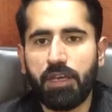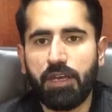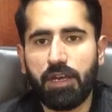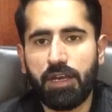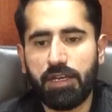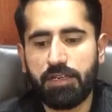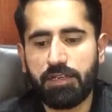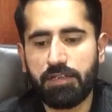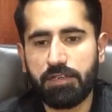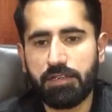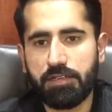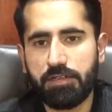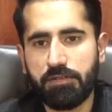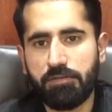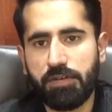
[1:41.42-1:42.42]
And
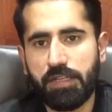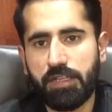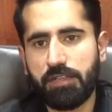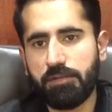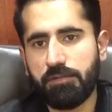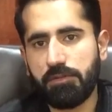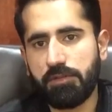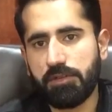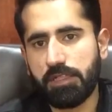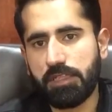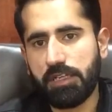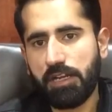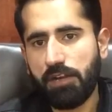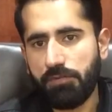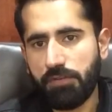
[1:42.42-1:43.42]
when
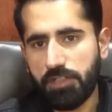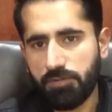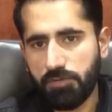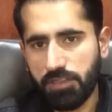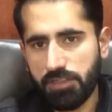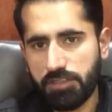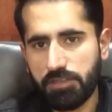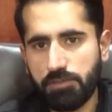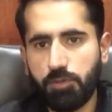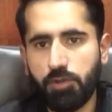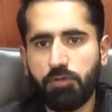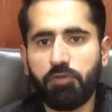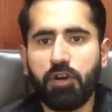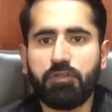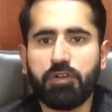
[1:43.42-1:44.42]
the reference was
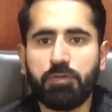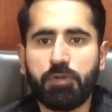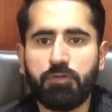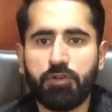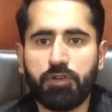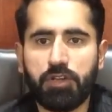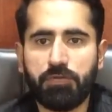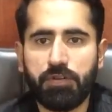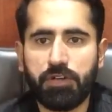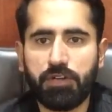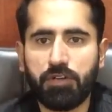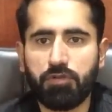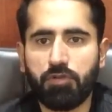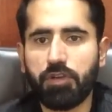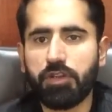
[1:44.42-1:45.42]
put forward before the
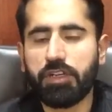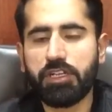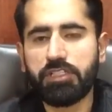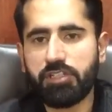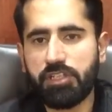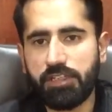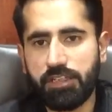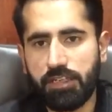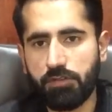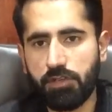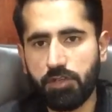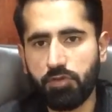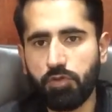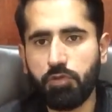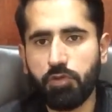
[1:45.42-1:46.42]
federal court, initially there
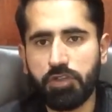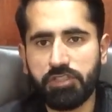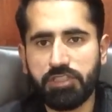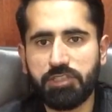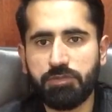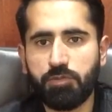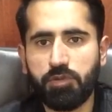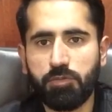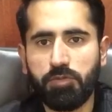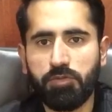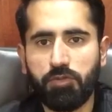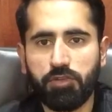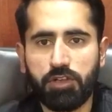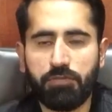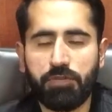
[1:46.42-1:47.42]
were two questions put
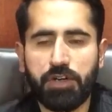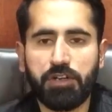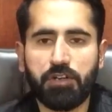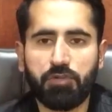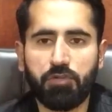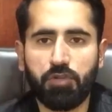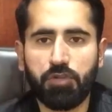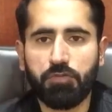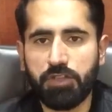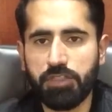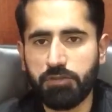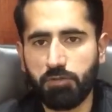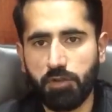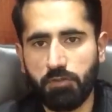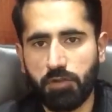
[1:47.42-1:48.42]
before the federal court.
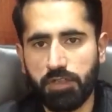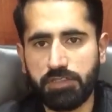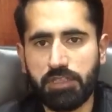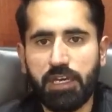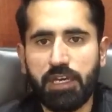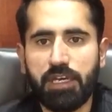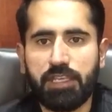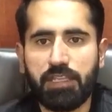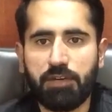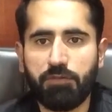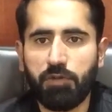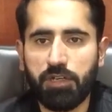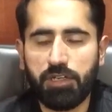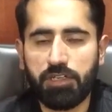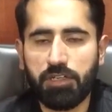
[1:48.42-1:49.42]
First one was that
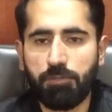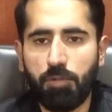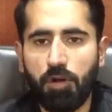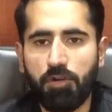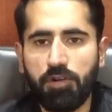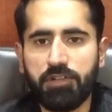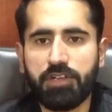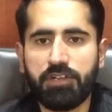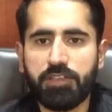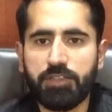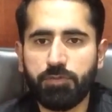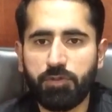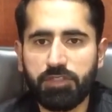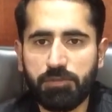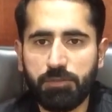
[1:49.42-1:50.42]
what are the powers and
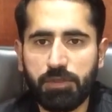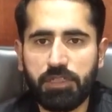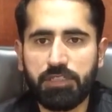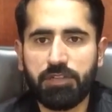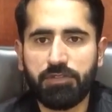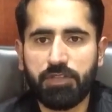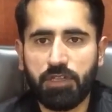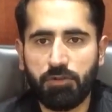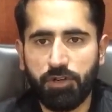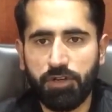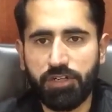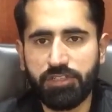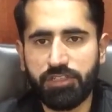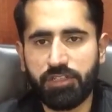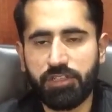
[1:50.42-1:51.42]
responsibilities of the
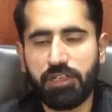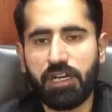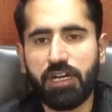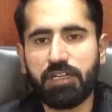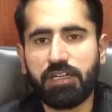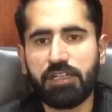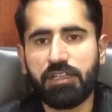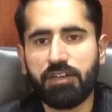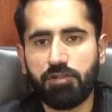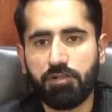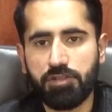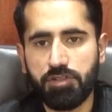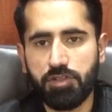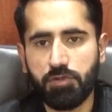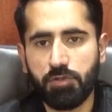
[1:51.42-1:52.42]
Governor General until the
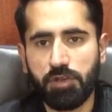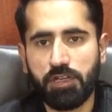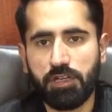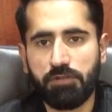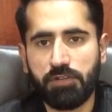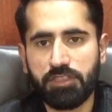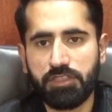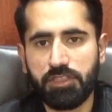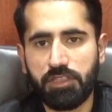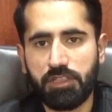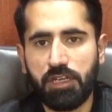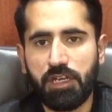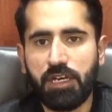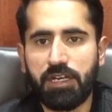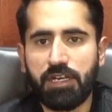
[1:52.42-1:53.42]
Constituent Convention
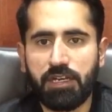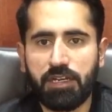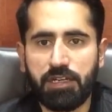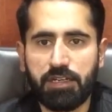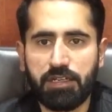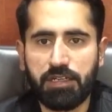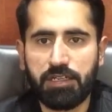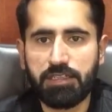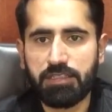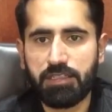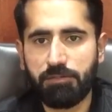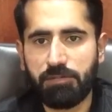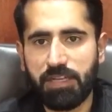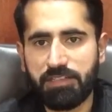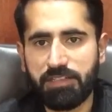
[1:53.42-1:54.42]
does
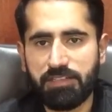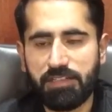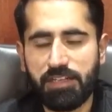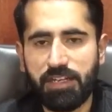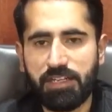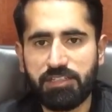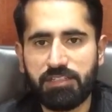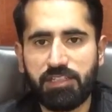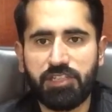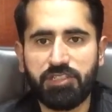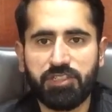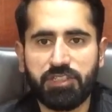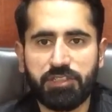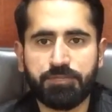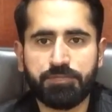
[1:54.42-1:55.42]
some necessary
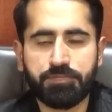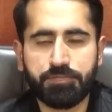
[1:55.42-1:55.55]
legislation.